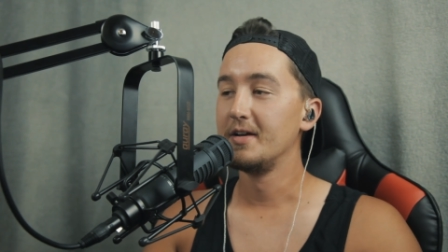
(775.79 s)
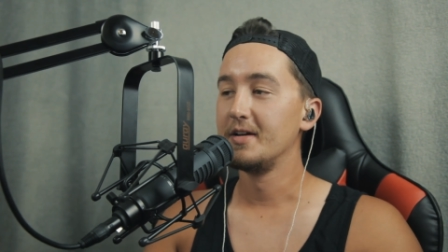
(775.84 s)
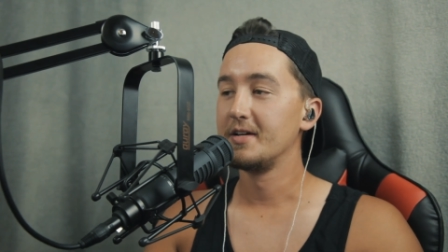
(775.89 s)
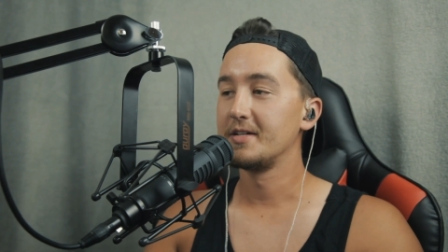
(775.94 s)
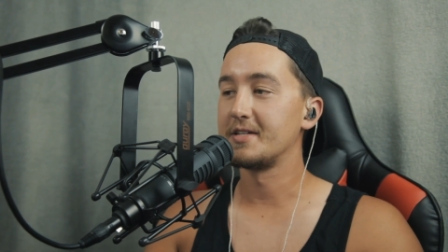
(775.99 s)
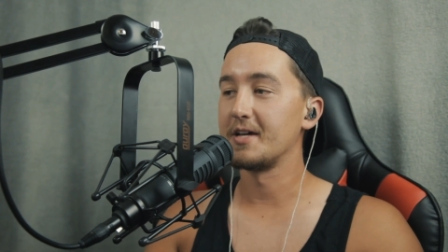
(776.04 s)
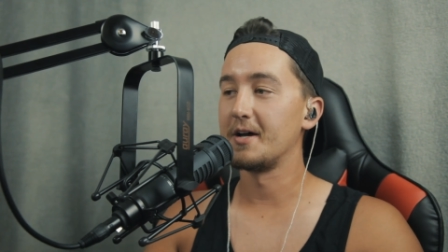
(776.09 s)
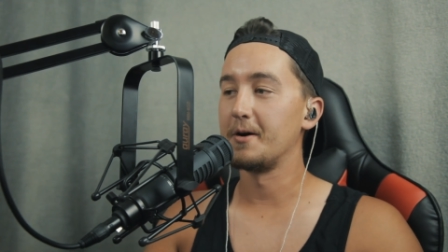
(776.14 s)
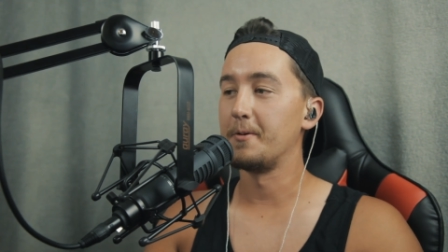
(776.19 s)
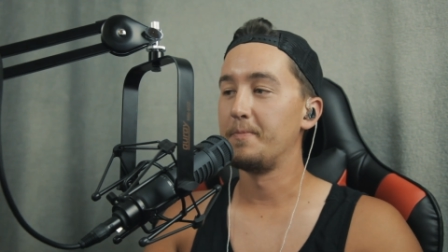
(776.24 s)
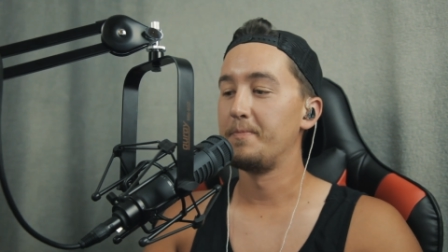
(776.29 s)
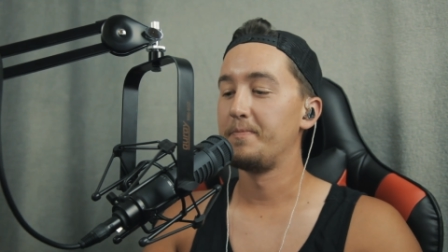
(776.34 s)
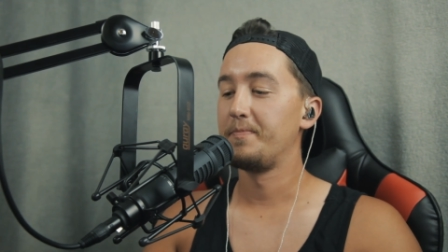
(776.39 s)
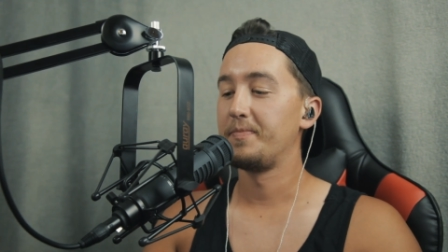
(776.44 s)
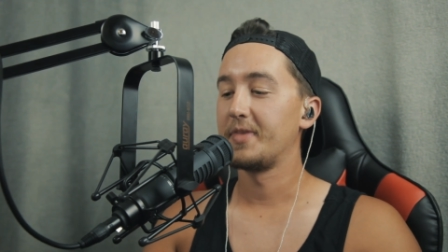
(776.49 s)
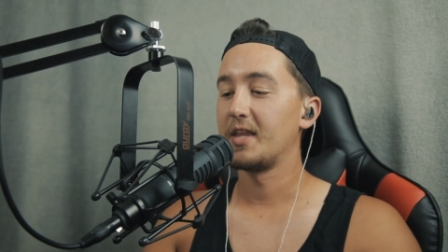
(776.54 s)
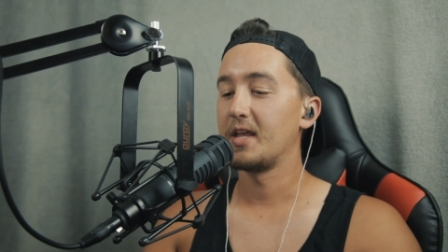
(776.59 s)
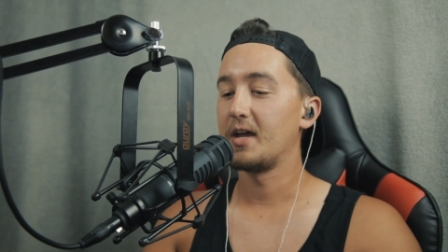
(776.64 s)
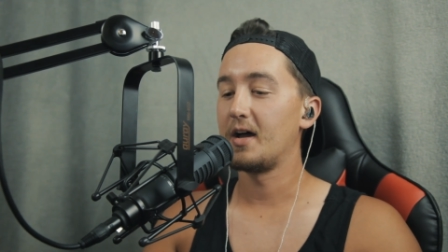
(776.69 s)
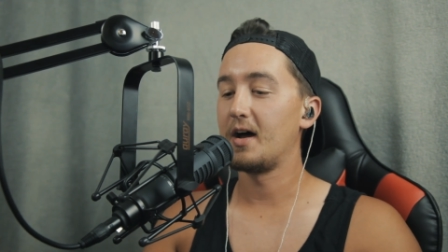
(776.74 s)
So
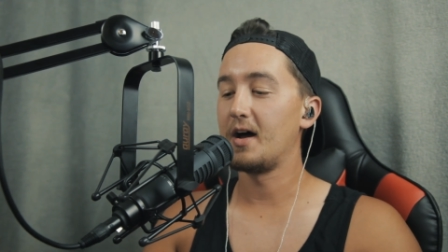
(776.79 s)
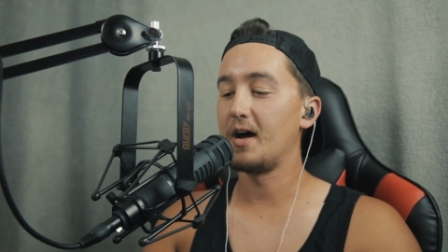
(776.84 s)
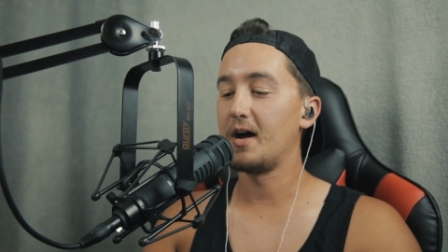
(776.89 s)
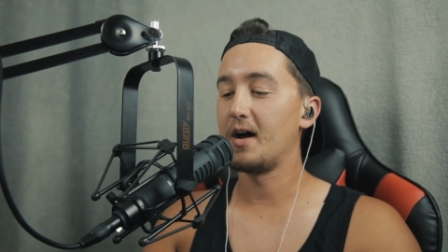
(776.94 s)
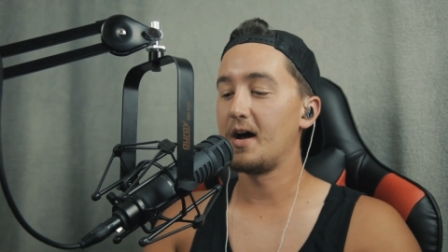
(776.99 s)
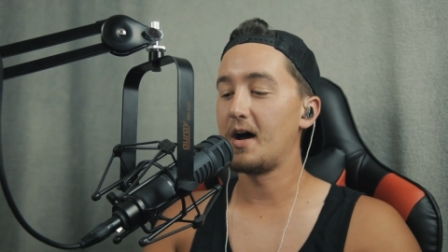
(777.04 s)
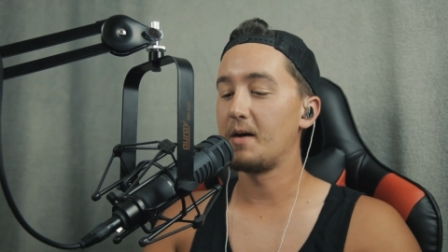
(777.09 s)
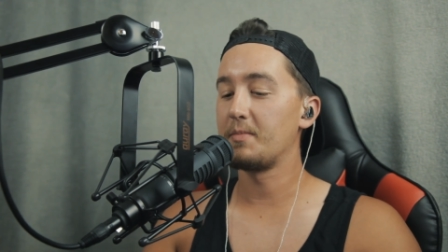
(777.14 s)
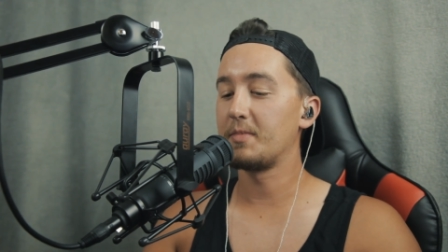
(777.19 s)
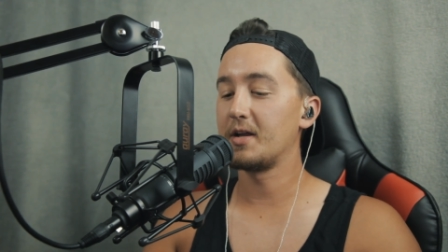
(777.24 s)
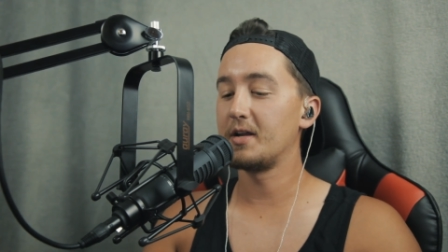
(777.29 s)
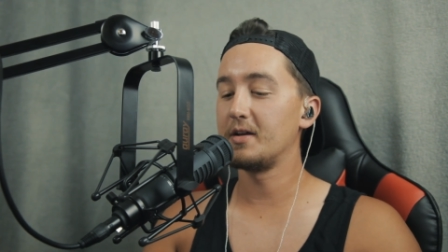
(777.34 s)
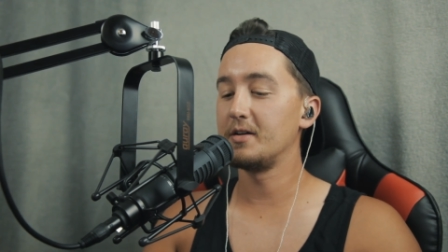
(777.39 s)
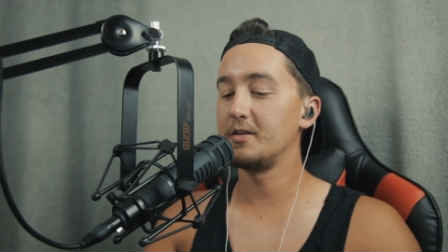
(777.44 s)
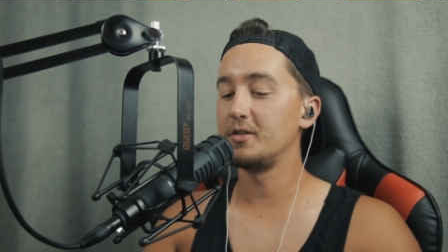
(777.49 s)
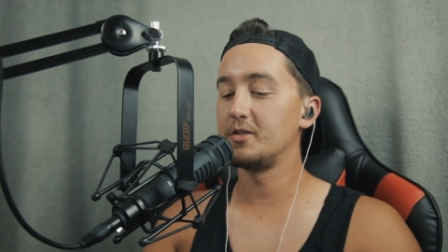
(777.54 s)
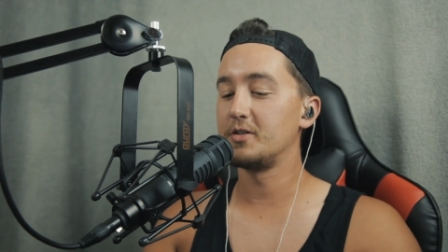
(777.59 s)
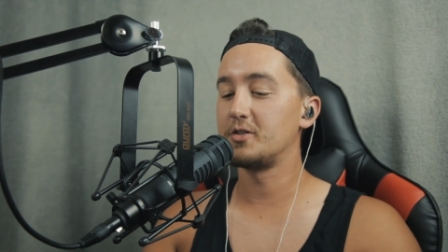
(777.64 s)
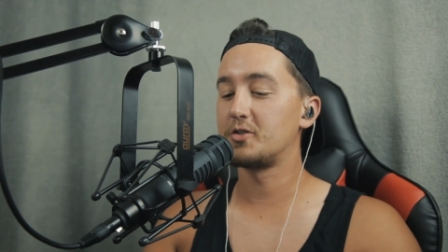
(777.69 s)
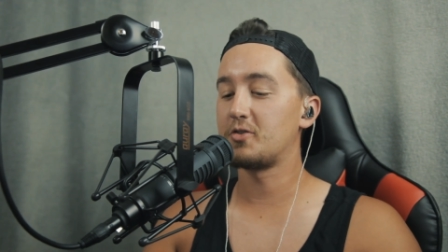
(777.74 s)
uh, I'm gonna
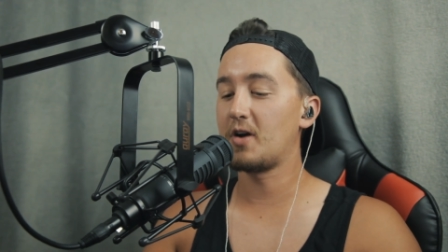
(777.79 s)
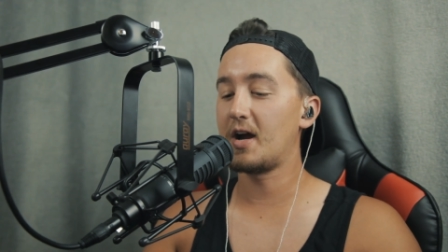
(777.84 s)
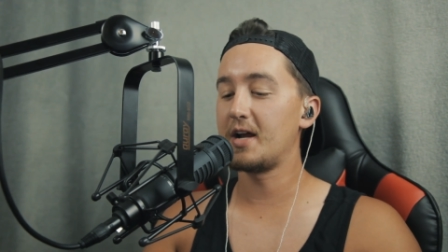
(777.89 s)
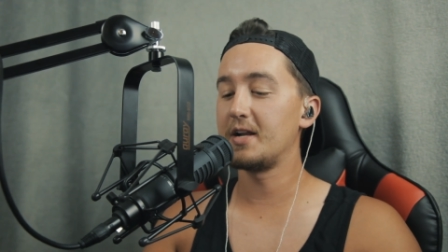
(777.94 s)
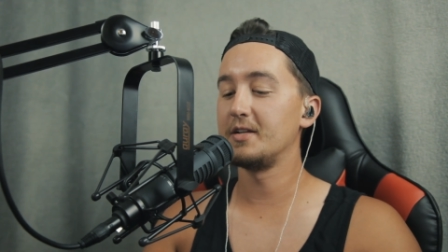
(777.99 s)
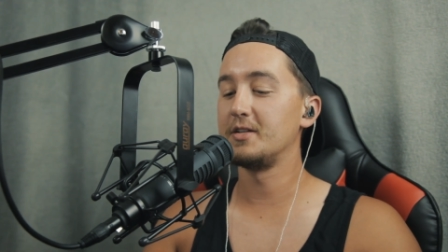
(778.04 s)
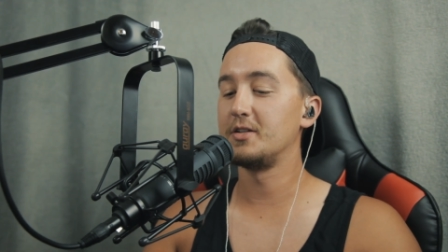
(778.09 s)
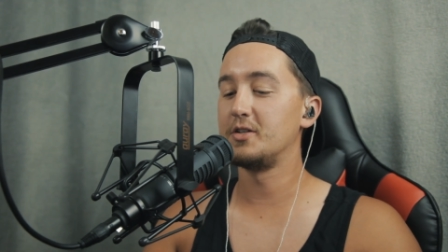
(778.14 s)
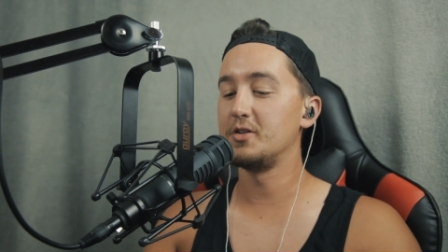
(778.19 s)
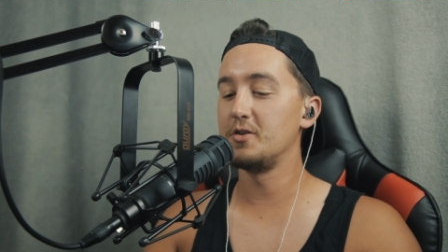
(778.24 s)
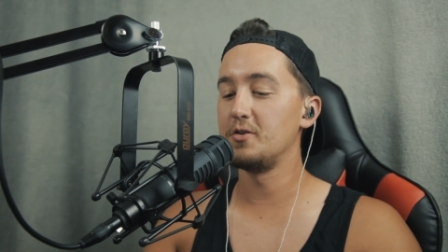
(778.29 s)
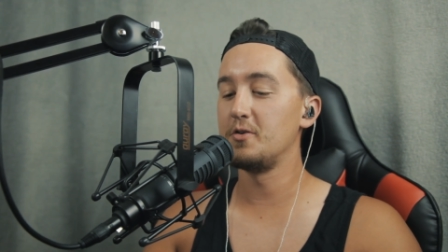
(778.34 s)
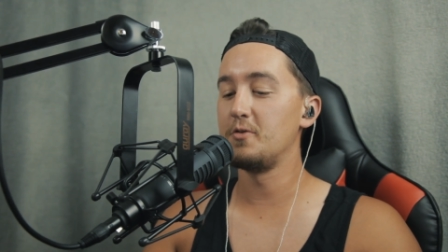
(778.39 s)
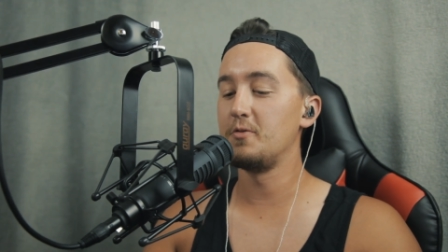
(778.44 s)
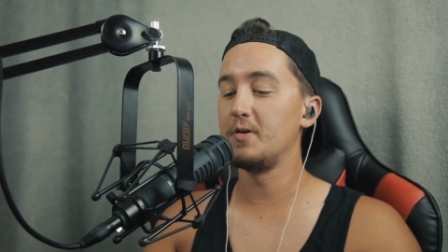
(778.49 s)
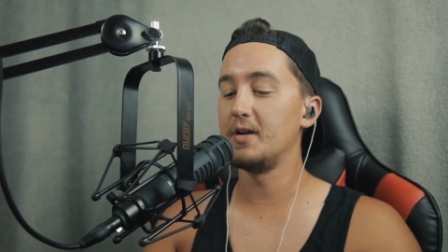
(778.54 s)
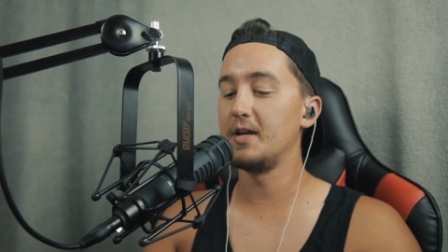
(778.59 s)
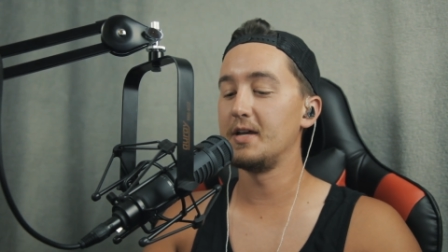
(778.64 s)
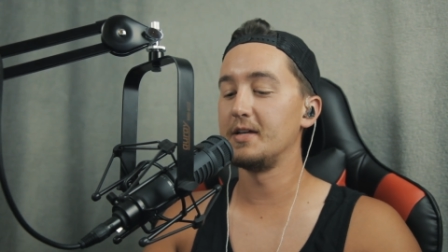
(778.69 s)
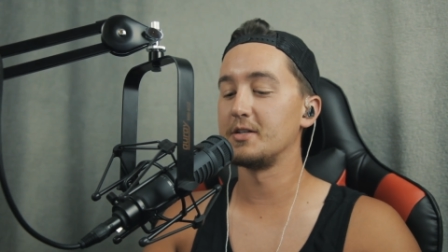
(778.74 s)
try to
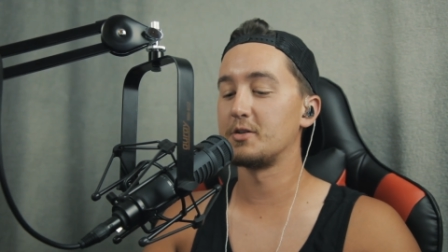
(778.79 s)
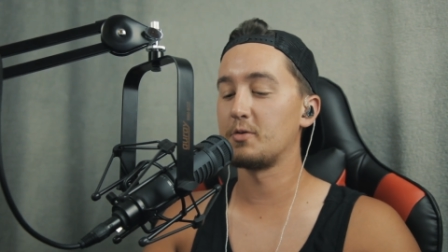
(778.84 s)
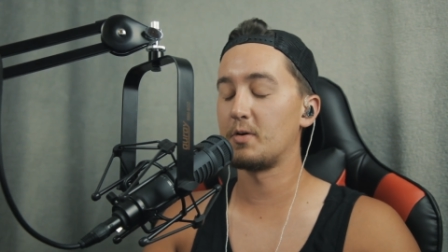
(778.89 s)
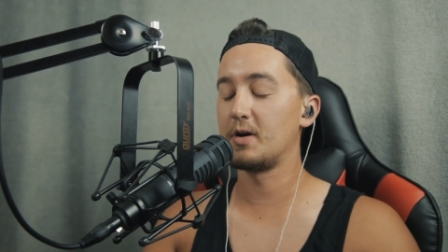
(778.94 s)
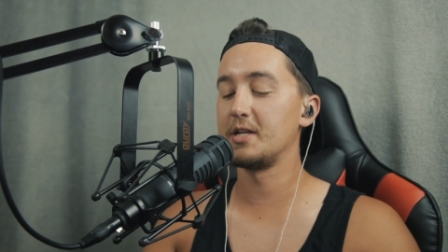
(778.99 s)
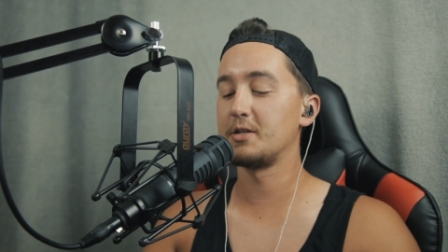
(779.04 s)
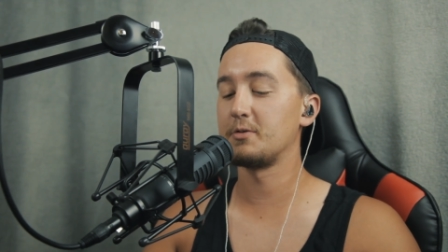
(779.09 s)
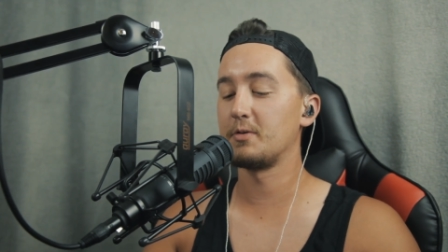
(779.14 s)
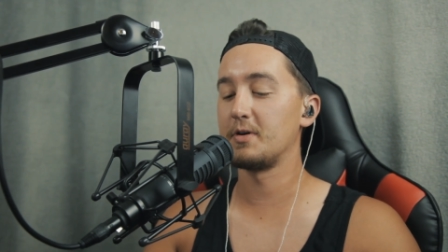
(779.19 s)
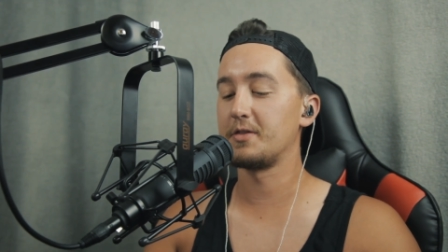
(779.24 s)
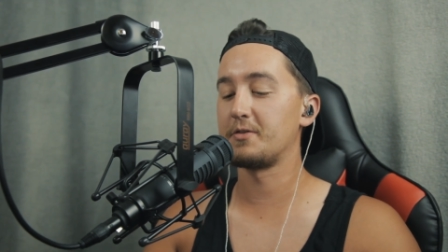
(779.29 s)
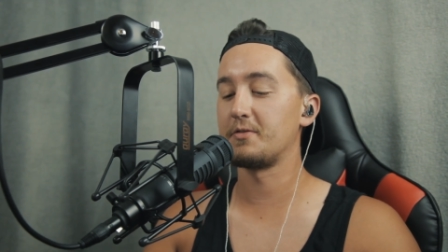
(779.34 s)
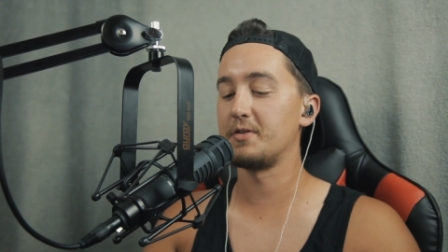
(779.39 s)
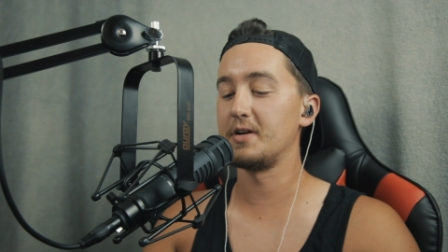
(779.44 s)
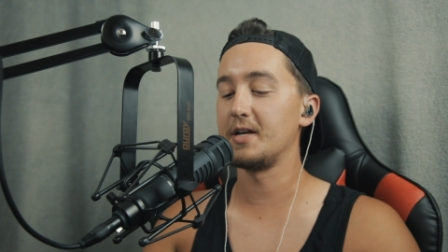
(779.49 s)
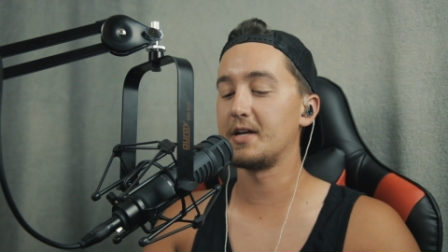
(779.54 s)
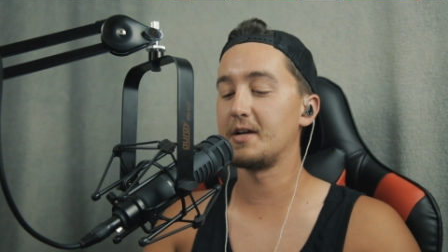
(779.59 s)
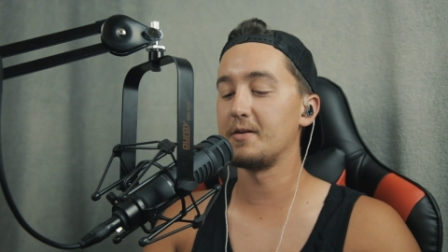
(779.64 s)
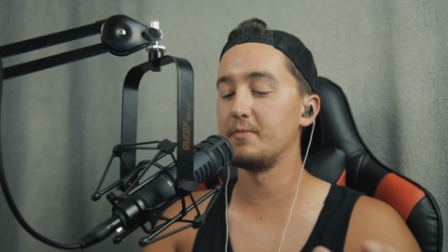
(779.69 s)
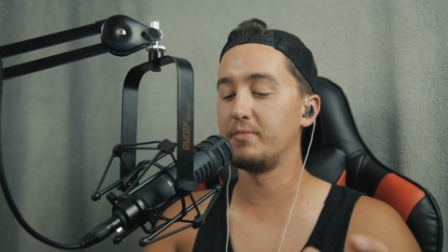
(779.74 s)
do in
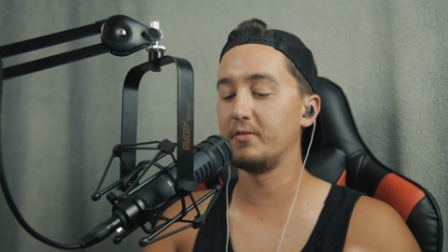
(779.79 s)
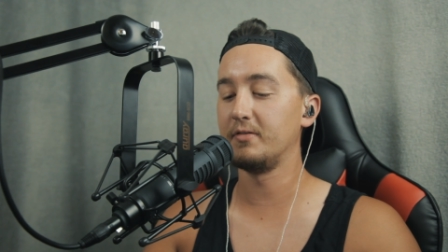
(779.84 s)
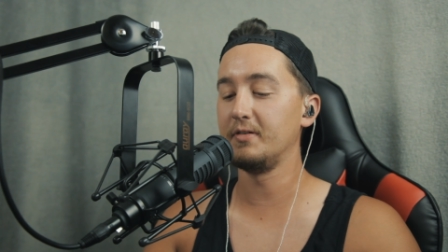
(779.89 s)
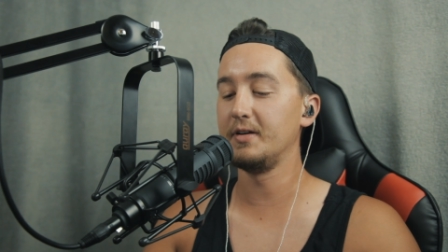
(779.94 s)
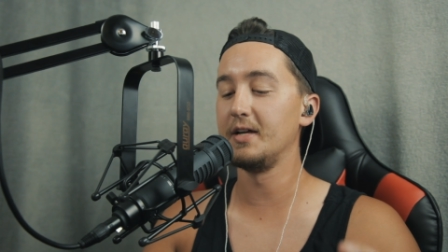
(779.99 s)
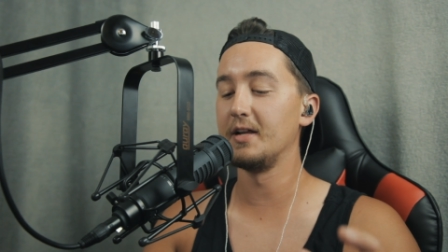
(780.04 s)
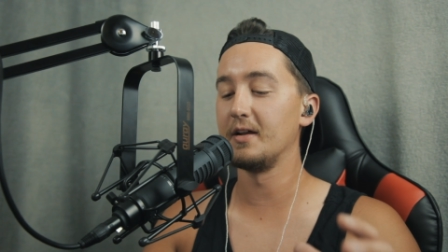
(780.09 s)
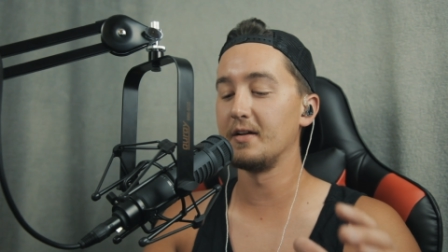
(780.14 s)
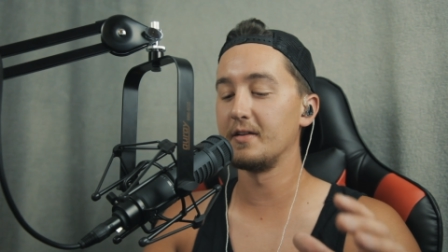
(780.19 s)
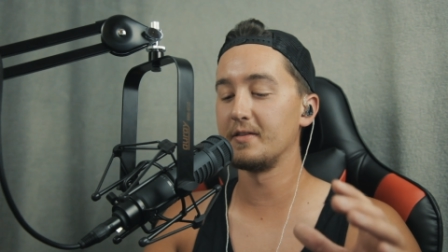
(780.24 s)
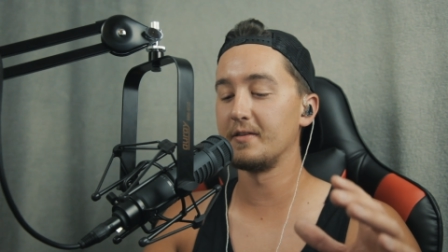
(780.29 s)
2023 complete